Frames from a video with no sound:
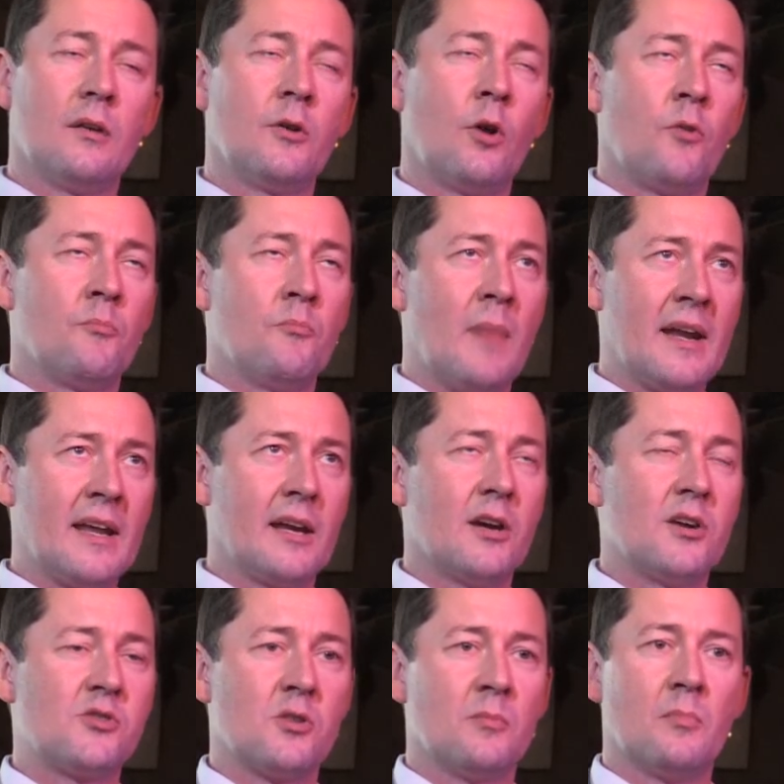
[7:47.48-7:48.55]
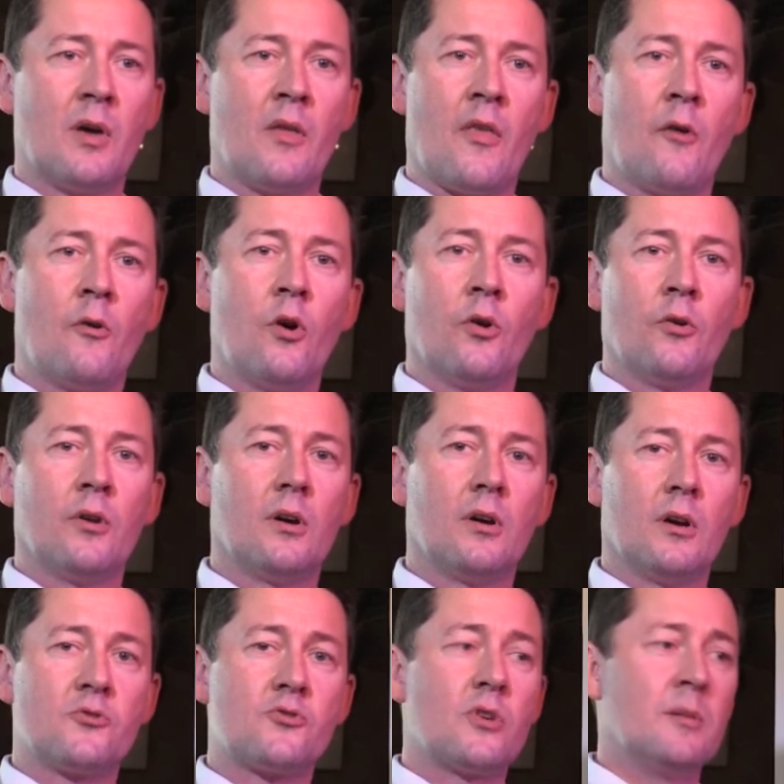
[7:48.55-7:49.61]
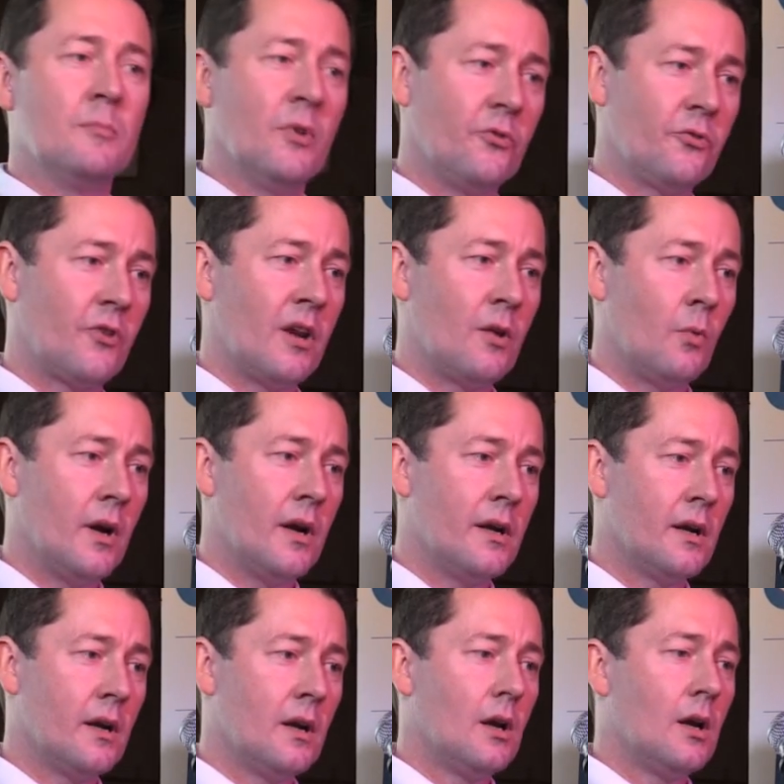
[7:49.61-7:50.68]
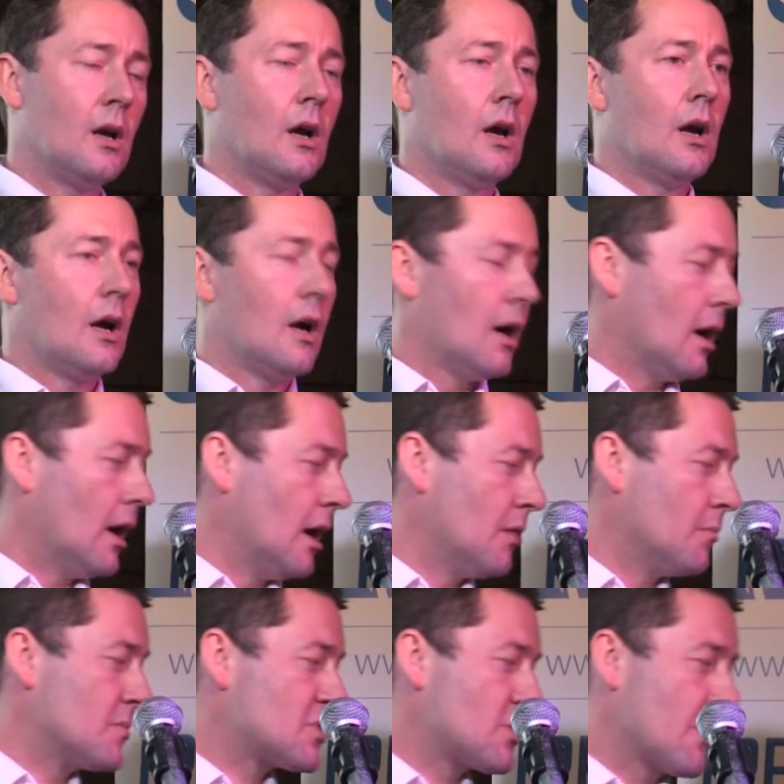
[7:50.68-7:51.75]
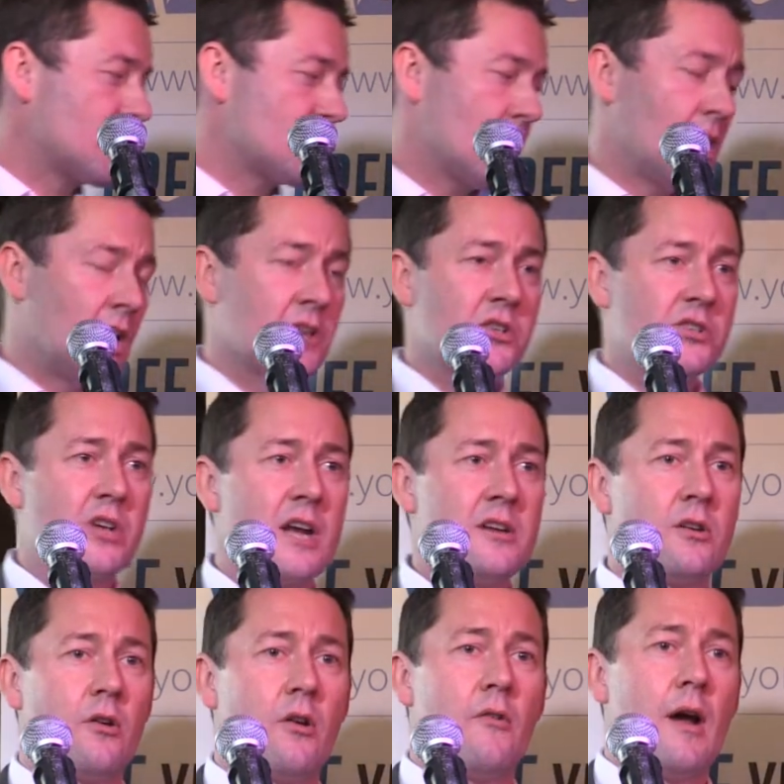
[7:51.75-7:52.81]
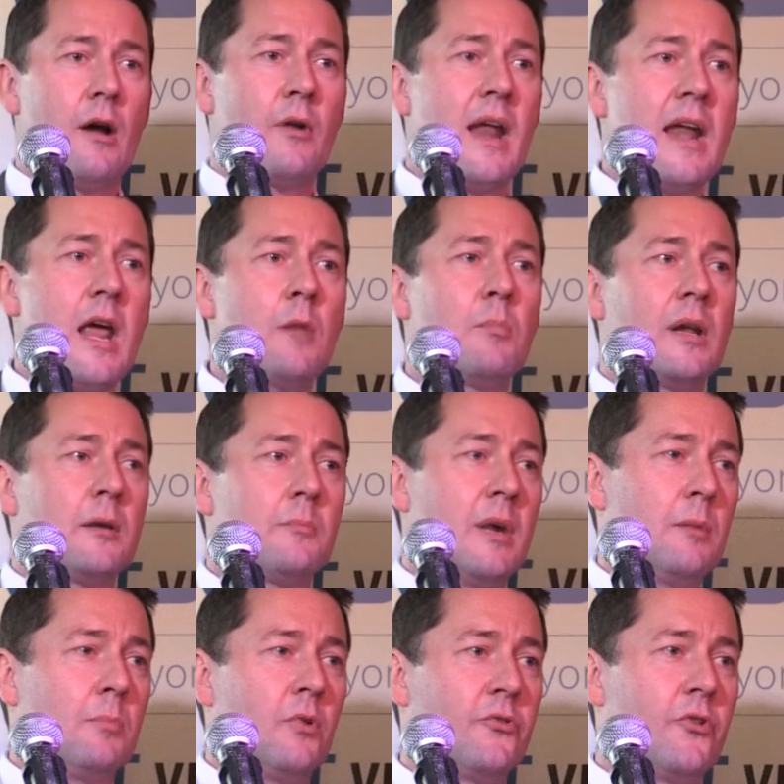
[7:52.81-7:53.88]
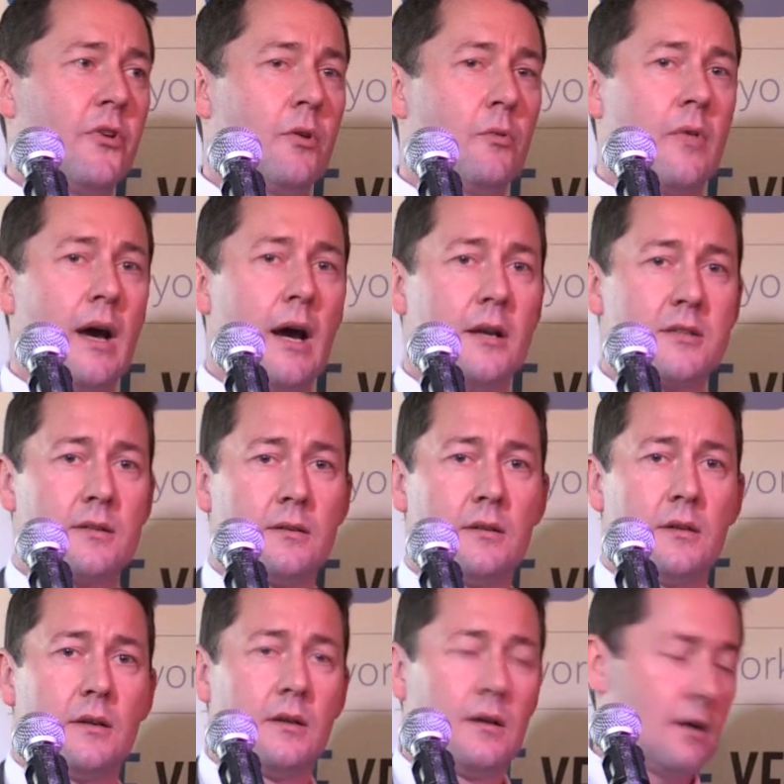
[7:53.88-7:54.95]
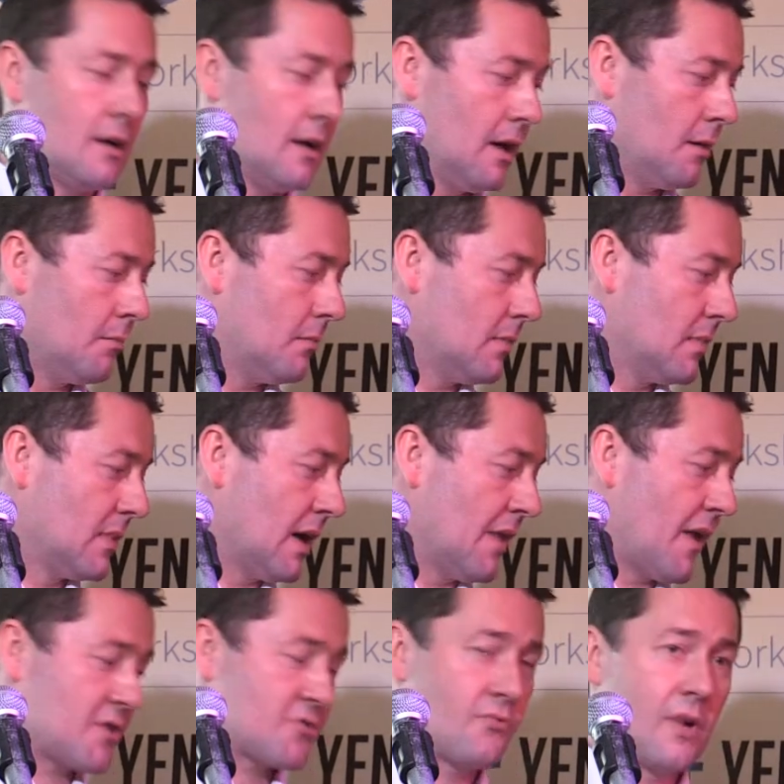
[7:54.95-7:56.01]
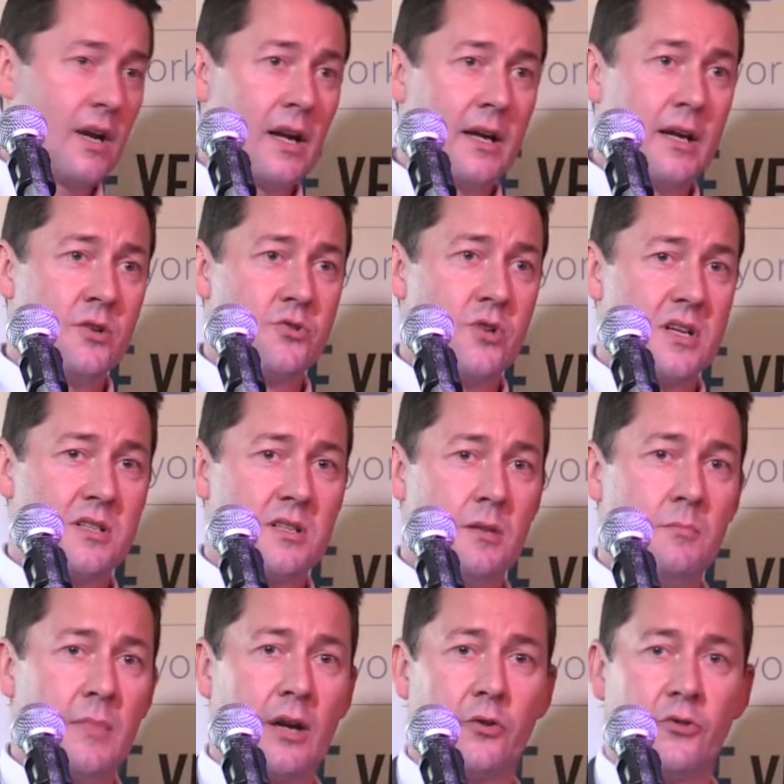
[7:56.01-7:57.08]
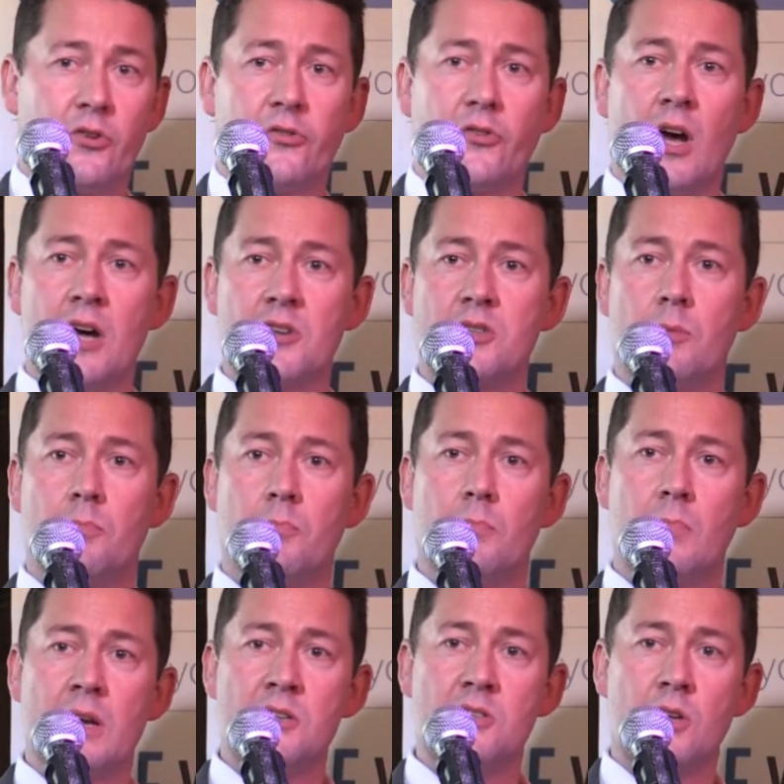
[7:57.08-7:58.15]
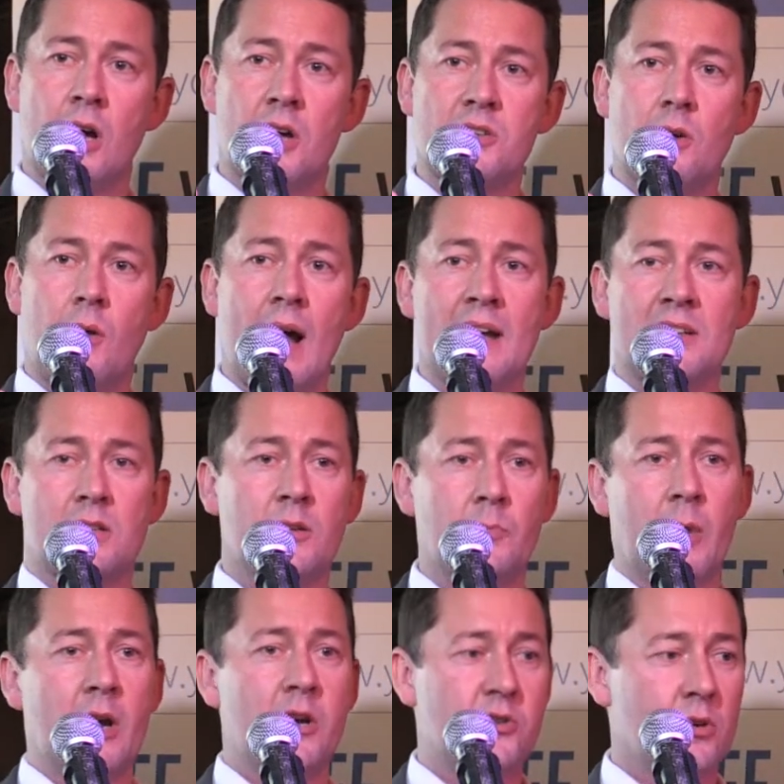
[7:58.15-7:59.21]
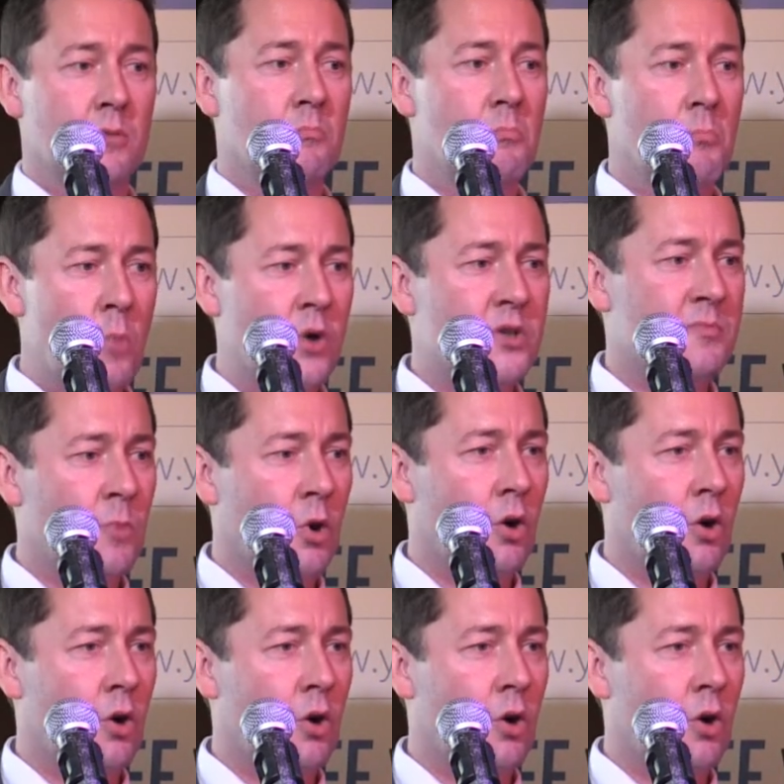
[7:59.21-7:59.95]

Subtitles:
not medication, but their own treatments in a way. So there's a large agenda around enabling people to do that. And that's really interesting because it starts to ask the patient much